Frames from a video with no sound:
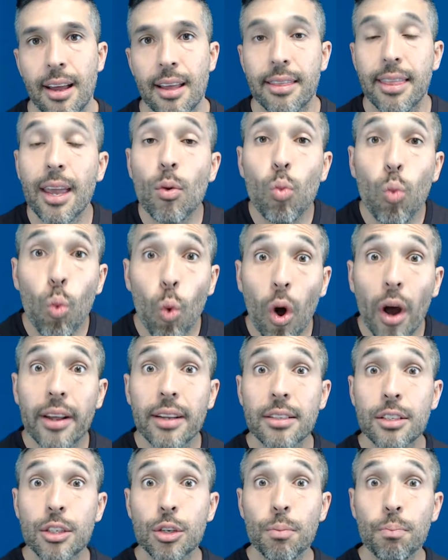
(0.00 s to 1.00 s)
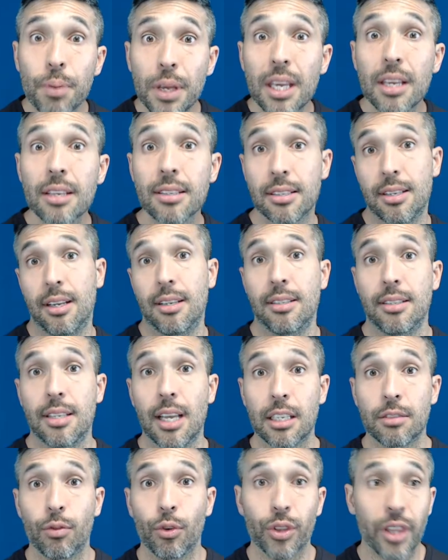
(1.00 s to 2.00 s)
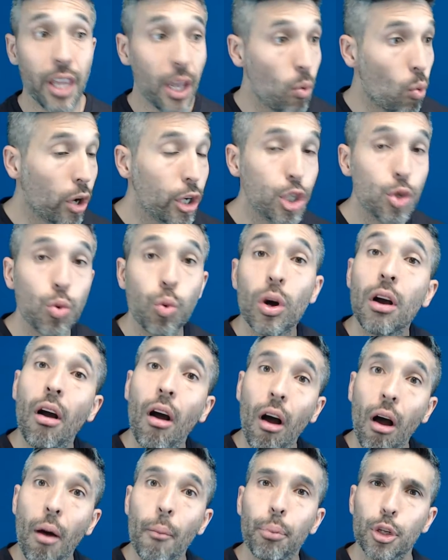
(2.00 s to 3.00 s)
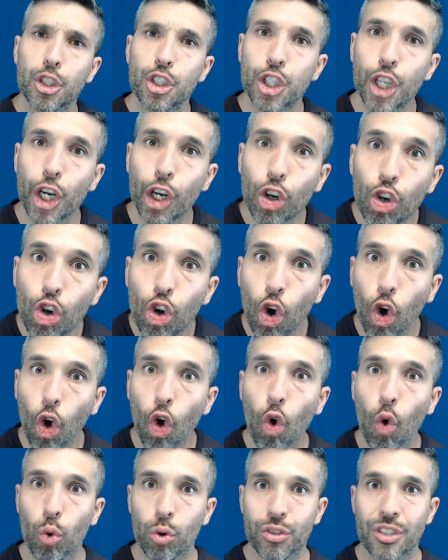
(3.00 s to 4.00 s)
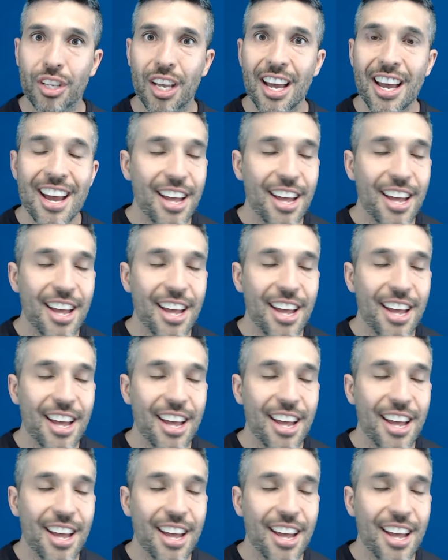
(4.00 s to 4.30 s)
They wanted to be successful. They wanted to accomplish their goals.